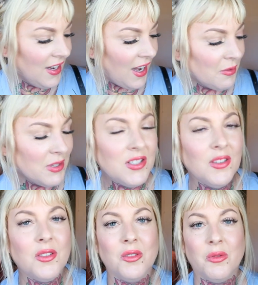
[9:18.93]
I went to
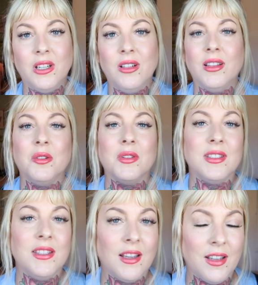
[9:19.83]
the Goodwill. It
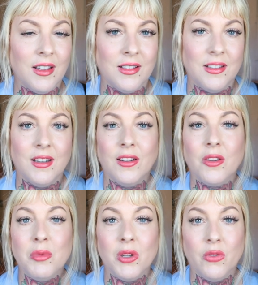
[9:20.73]
was yet again
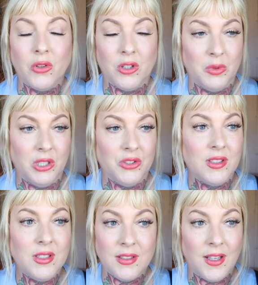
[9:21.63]
another beautiful Goodwill,
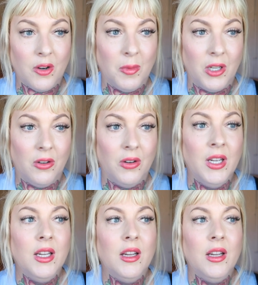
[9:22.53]
just like Sacramento,